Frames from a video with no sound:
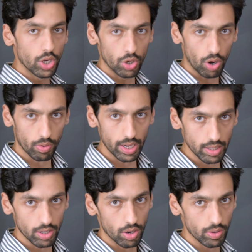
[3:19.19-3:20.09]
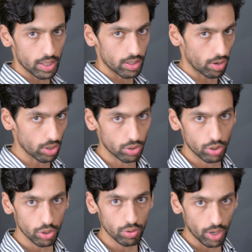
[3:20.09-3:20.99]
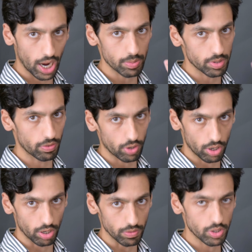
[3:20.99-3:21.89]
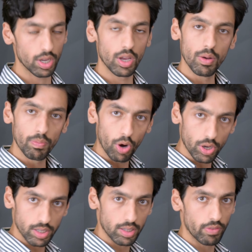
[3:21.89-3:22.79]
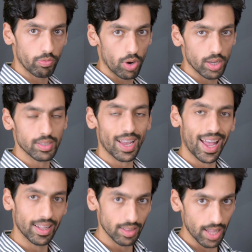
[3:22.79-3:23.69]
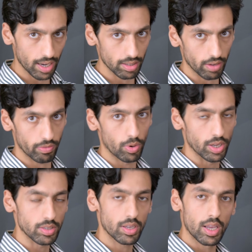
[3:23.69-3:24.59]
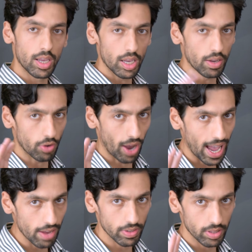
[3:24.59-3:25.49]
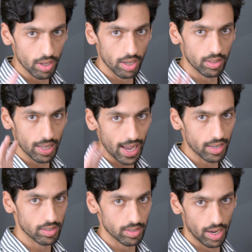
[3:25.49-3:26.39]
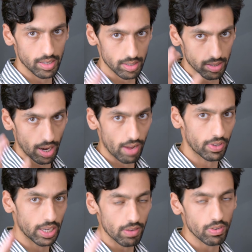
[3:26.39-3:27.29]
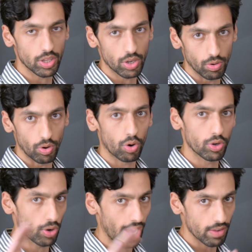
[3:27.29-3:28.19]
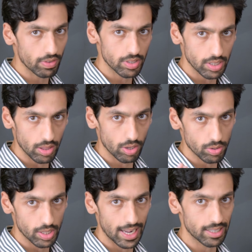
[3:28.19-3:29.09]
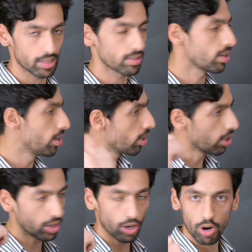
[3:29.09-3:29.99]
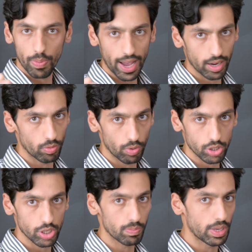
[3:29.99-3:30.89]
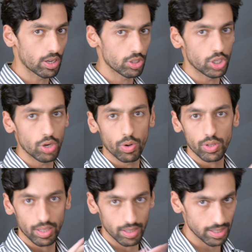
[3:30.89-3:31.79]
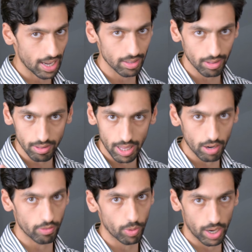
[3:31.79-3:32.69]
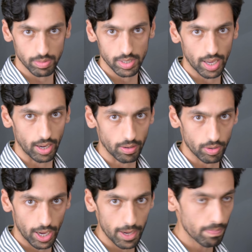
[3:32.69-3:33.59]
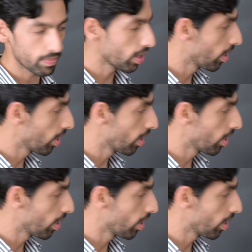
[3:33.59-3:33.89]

You already know that there are two types of curves, positive ones and negative ones. If you haven't done the exercises that I've given you or you haven't seen those lessons, go back and watch it because you won't understand a thing of what I'm saying, okay?